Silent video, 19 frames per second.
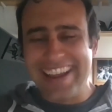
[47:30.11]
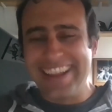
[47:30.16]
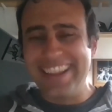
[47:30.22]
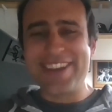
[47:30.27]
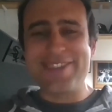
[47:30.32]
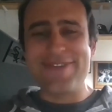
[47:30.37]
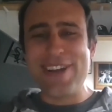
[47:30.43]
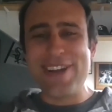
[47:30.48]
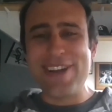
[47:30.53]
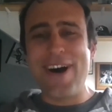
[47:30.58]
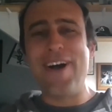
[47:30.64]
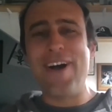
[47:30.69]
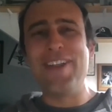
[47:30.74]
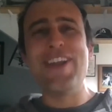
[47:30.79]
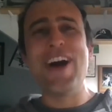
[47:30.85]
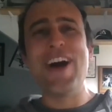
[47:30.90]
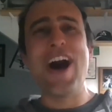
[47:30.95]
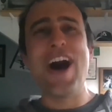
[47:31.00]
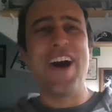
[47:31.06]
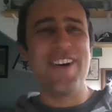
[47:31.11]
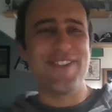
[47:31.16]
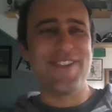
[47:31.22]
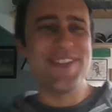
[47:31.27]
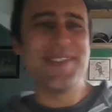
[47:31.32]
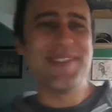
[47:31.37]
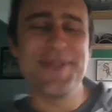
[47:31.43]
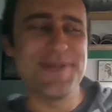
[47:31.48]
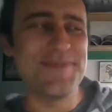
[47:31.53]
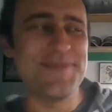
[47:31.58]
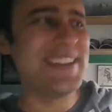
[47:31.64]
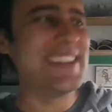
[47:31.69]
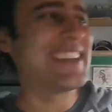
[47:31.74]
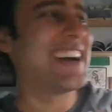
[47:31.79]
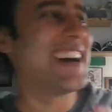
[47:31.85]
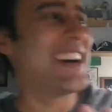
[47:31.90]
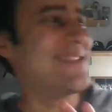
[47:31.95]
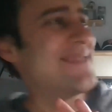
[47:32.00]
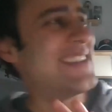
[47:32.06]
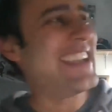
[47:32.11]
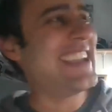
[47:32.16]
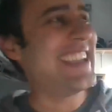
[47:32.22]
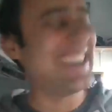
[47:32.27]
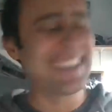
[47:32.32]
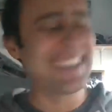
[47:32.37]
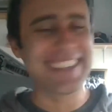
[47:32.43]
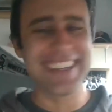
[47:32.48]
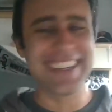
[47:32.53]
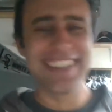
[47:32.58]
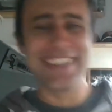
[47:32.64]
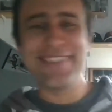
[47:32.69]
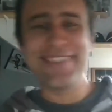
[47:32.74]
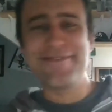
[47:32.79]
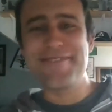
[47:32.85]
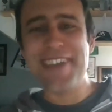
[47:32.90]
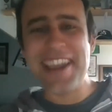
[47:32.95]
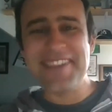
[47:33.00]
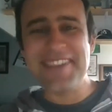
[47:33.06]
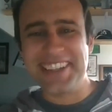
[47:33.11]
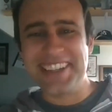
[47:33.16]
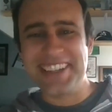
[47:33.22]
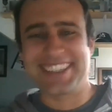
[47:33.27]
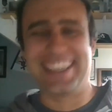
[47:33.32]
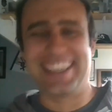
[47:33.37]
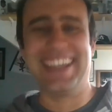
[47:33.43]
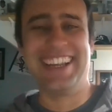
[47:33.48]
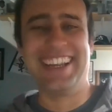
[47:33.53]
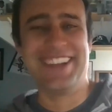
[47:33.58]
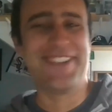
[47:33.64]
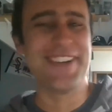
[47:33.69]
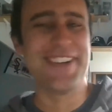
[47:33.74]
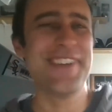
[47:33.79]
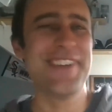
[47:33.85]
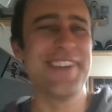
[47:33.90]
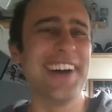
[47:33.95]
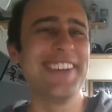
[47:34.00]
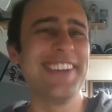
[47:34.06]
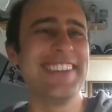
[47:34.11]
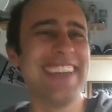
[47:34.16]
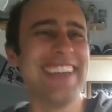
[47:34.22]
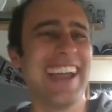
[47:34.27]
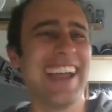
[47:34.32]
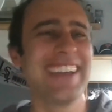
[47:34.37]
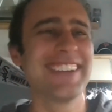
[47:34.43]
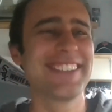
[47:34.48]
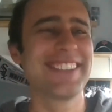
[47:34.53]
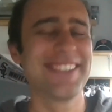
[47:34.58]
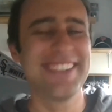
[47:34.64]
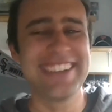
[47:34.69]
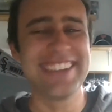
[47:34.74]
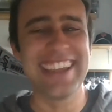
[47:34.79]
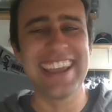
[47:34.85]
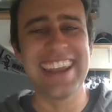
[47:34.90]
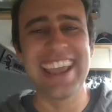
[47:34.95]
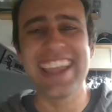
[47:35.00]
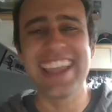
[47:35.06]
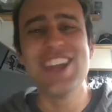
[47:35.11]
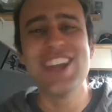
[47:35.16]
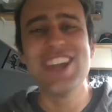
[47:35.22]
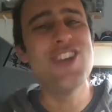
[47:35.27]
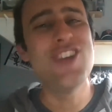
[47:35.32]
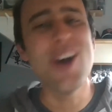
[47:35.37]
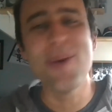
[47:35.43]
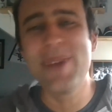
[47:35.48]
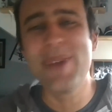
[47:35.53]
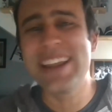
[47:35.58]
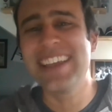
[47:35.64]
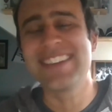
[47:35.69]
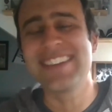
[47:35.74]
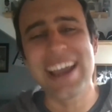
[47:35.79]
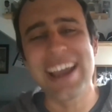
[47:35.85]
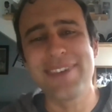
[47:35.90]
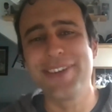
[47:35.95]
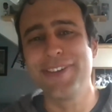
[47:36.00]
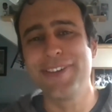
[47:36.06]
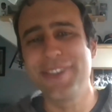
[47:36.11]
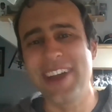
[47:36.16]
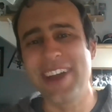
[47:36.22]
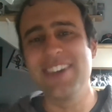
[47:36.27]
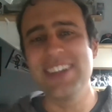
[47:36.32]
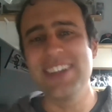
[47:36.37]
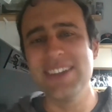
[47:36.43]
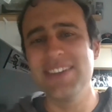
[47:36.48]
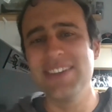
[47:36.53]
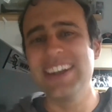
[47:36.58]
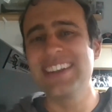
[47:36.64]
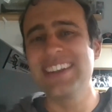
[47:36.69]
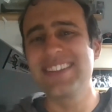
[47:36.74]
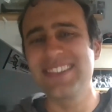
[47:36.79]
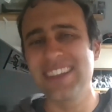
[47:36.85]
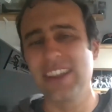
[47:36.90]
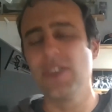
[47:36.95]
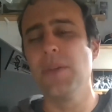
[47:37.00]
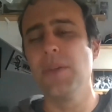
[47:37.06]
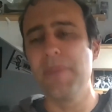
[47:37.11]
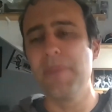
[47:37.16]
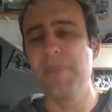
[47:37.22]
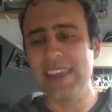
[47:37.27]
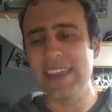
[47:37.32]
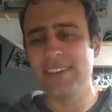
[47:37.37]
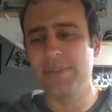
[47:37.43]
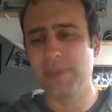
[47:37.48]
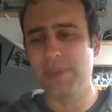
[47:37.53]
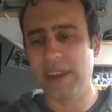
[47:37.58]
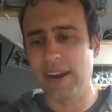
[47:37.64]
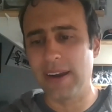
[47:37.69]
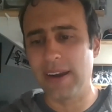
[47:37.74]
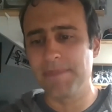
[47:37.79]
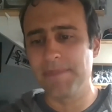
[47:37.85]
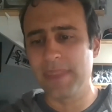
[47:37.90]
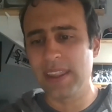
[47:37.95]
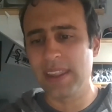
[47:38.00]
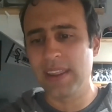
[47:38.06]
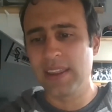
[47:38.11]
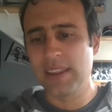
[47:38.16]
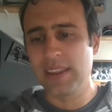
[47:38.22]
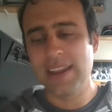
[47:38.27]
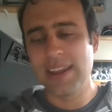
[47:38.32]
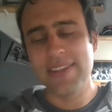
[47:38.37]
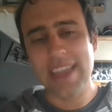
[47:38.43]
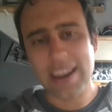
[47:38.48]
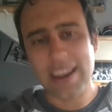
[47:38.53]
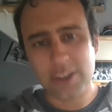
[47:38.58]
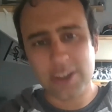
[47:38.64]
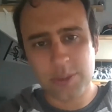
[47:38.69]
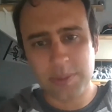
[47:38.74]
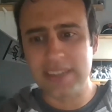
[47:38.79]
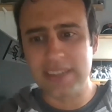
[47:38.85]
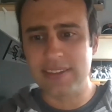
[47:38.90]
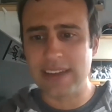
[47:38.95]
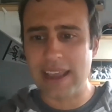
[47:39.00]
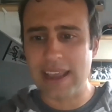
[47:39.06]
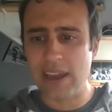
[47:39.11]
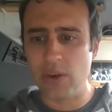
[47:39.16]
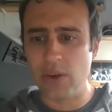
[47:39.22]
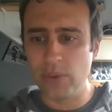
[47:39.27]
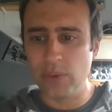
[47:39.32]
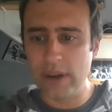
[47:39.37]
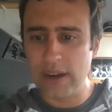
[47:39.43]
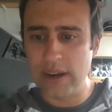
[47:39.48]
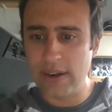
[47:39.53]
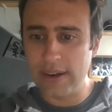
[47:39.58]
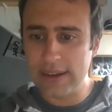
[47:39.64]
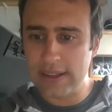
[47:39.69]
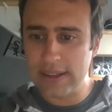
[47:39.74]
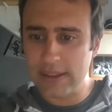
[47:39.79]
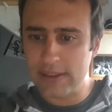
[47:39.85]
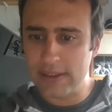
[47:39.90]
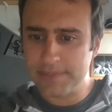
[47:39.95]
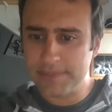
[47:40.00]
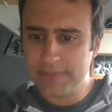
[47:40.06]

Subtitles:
I think we all know we would become instantly famous if we found dinosaur DNA. Nobody has ever found even a single base pair, and that speaks to how rare it is.